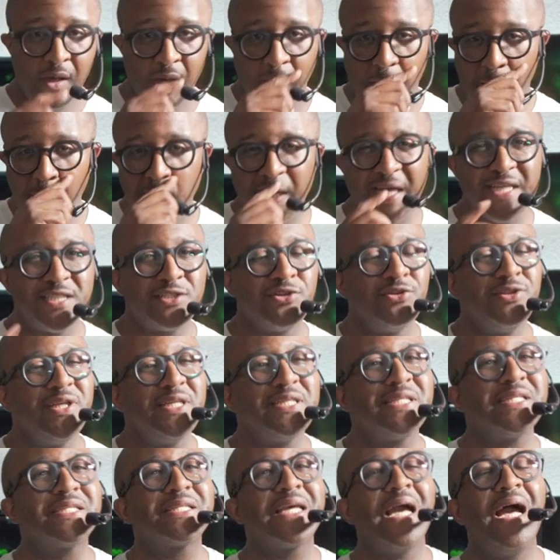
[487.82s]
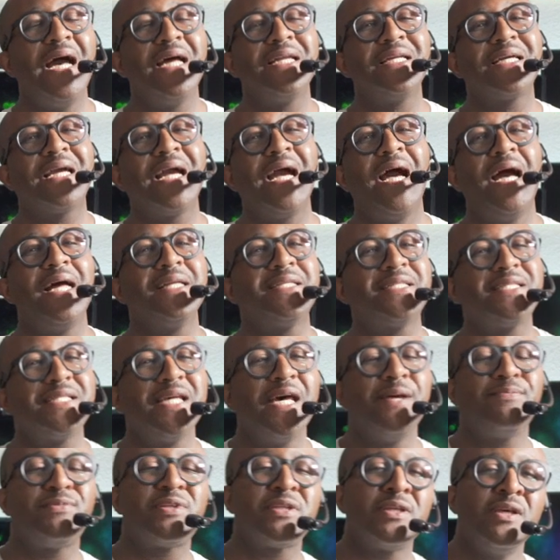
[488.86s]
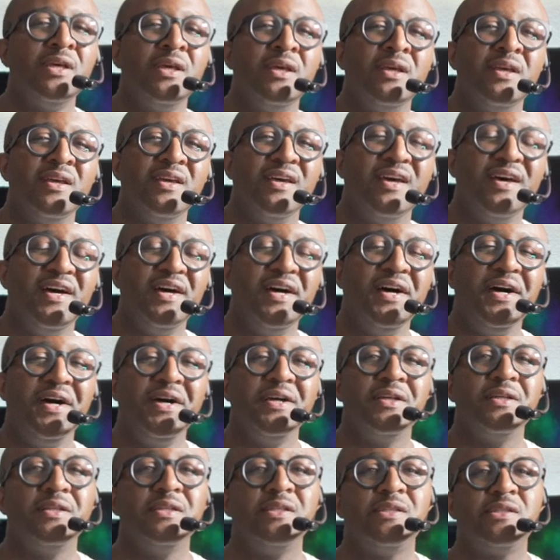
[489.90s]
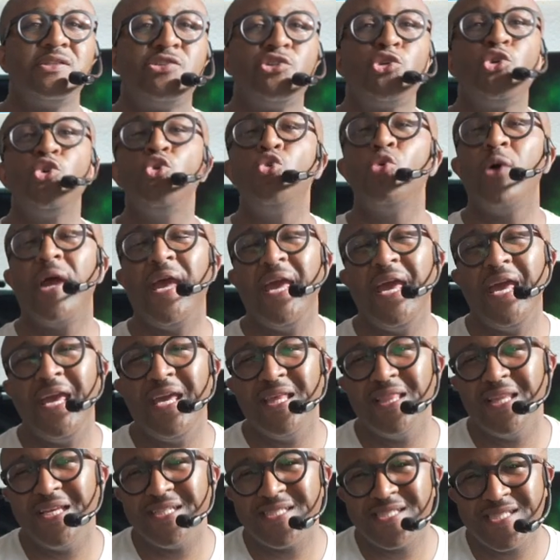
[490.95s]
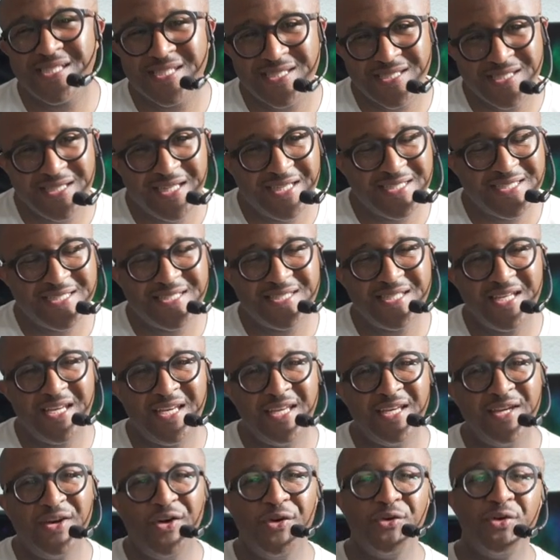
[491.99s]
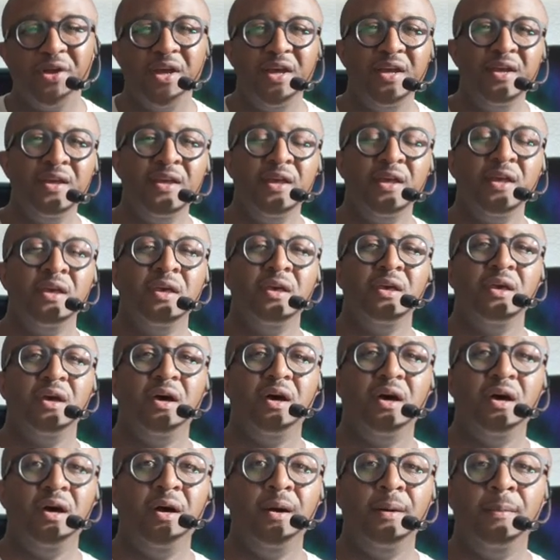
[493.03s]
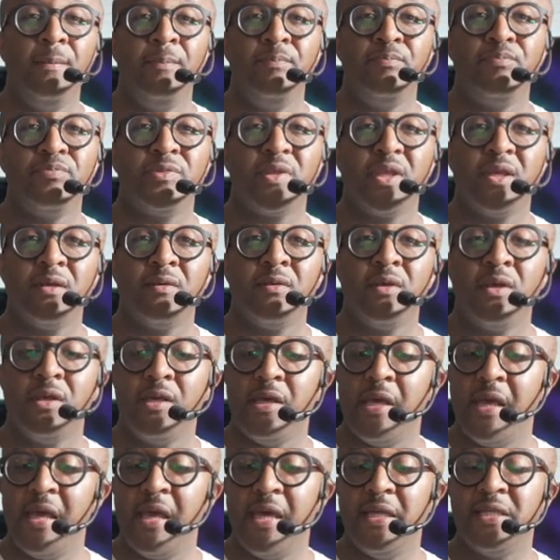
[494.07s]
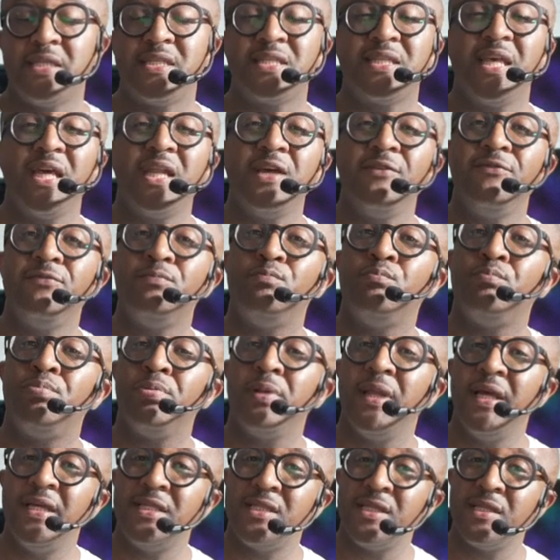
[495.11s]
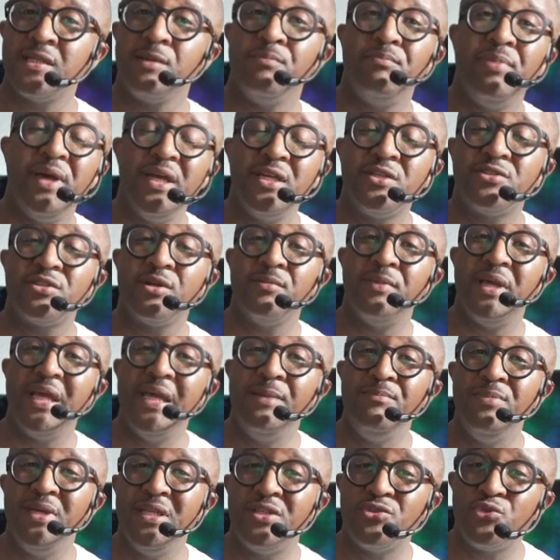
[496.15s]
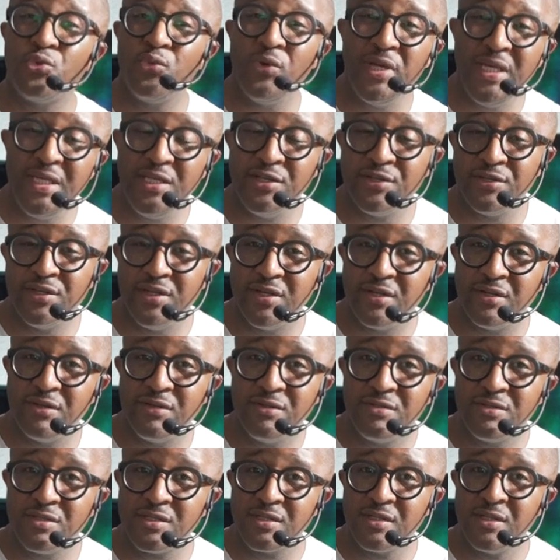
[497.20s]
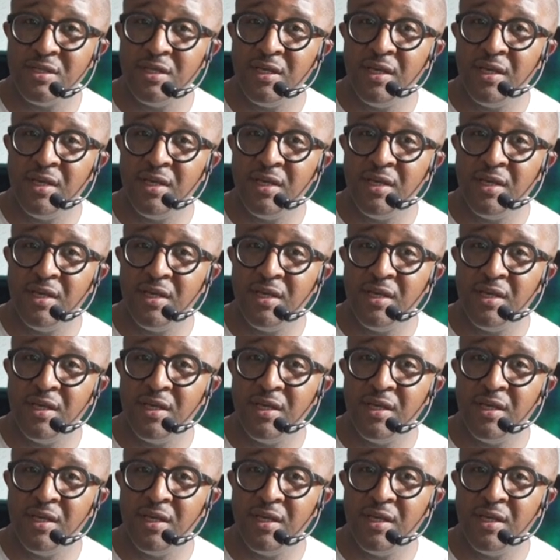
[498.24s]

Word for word: Okay, so this is kind of concept uh, 2A, let's let's say, okay? Um, instead of placing the bass drum in between your diddles,